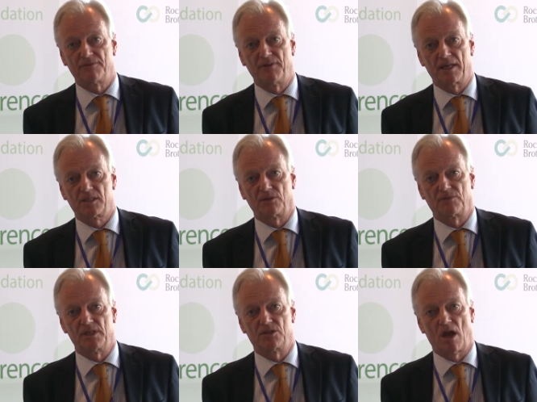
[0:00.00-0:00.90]
effects
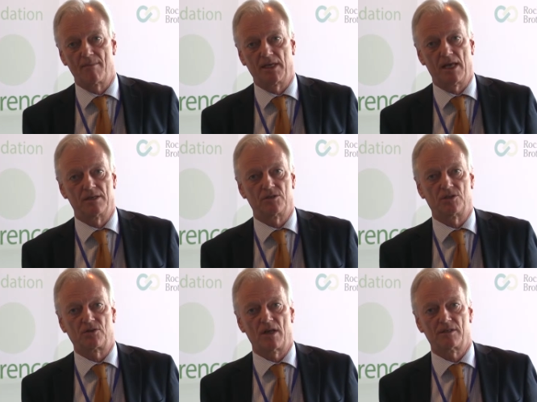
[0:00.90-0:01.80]
of the German
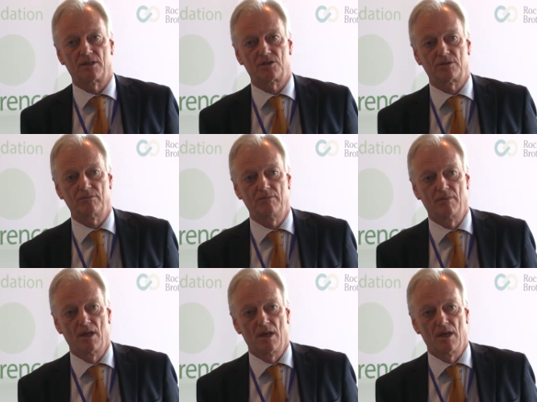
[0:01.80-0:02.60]
energy transition,